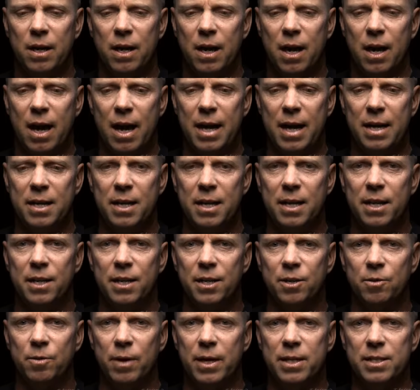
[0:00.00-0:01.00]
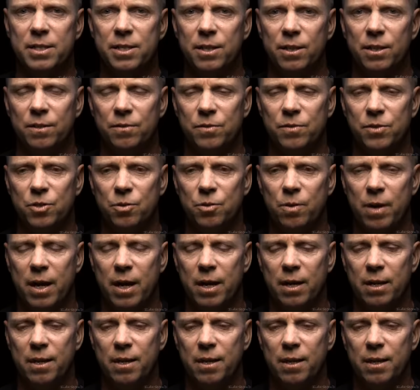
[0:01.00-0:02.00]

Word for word: I needed a great deal of strength,